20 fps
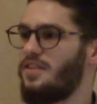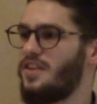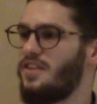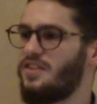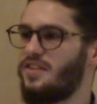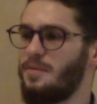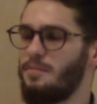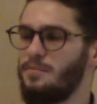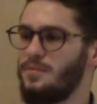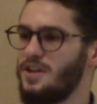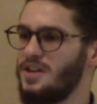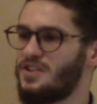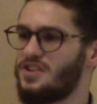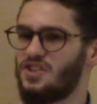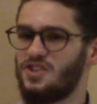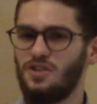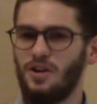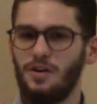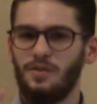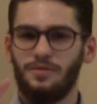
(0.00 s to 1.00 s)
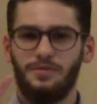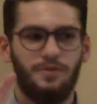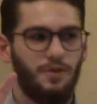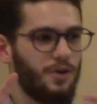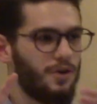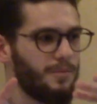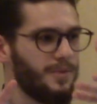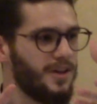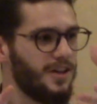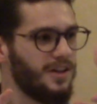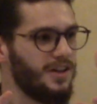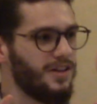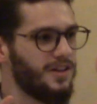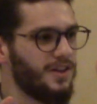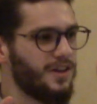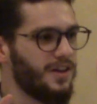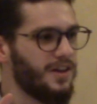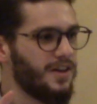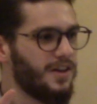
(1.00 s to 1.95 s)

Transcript: then the meat start forming.